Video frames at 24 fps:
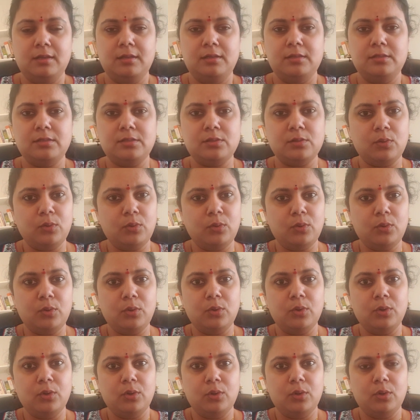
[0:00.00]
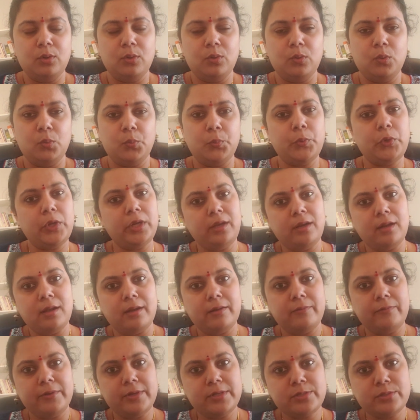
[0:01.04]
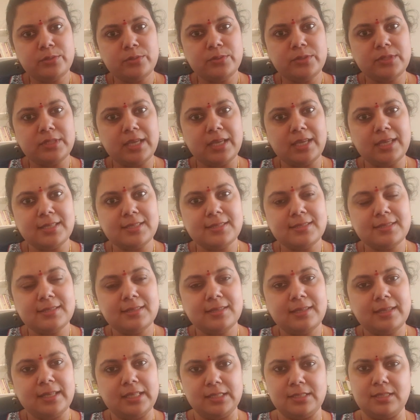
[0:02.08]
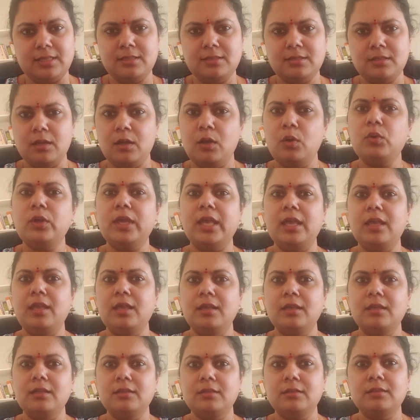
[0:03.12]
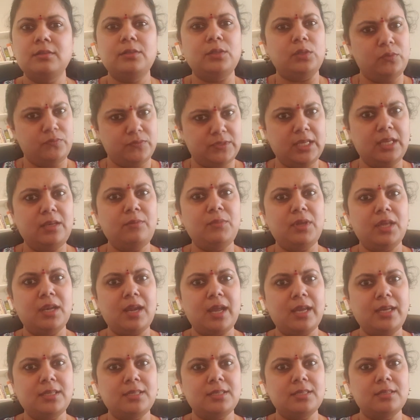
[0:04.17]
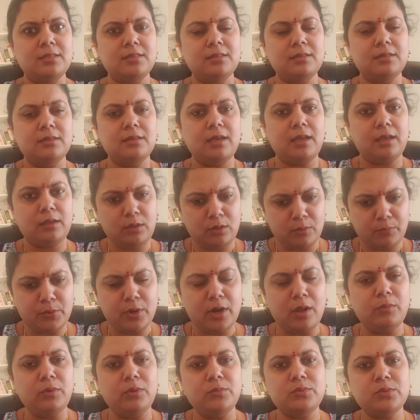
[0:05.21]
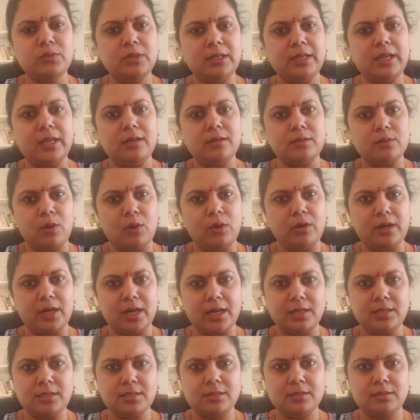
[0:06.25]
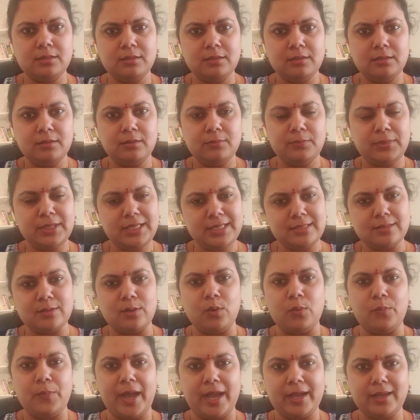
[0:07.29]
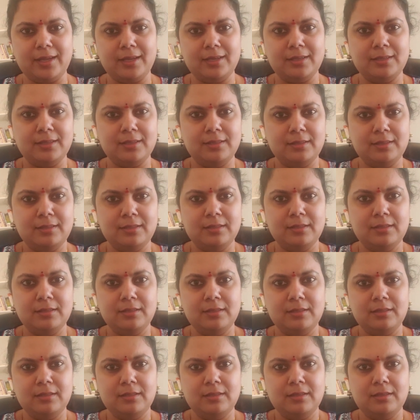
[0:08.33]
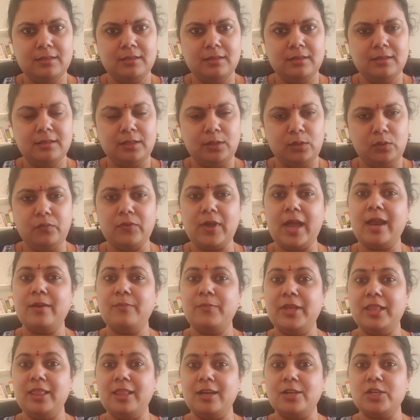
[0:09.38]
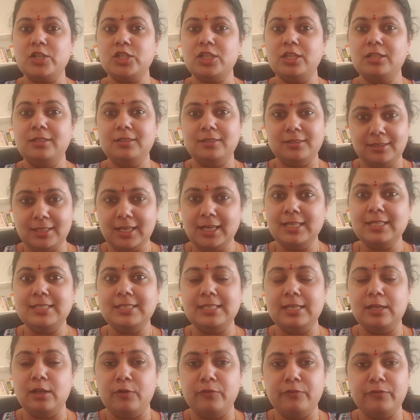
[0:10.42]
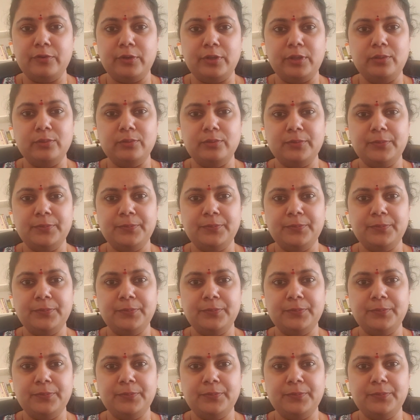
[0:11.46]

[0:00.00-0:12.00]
So, what Lord Vishnu says? He says, okay, you've seen me, right? Your problems will get all right. Please go back. You've had my darshan. That is enough for you.